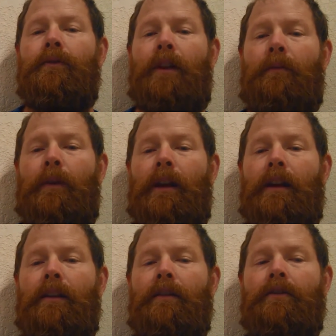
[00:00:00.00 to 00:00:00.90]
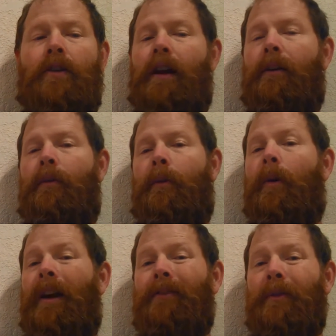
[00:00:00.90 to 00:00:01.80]
Then we
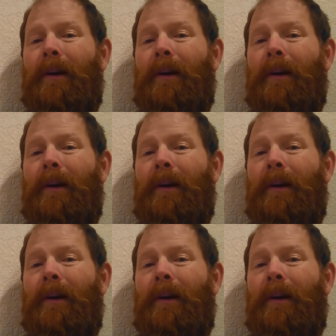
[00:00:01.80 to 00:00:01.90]
won't have to